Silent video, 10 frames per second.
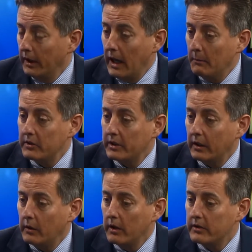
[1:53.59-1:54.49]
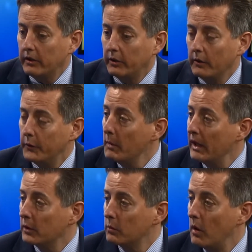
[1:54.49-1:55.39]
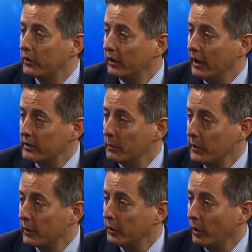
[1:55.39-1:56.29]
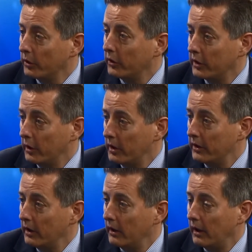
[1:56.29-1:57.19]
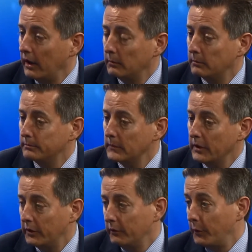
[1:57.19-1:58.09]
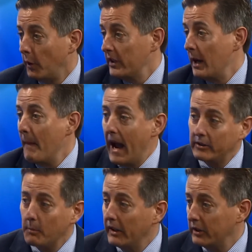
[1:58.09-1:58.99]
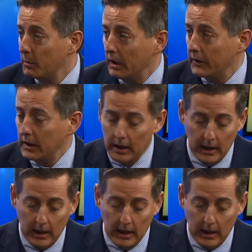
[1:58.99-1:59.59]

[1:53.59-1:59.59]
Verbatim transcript: How much can it cost you? So if you make the wrong selection with your Social Security, um, as far as not maximizing your benefit,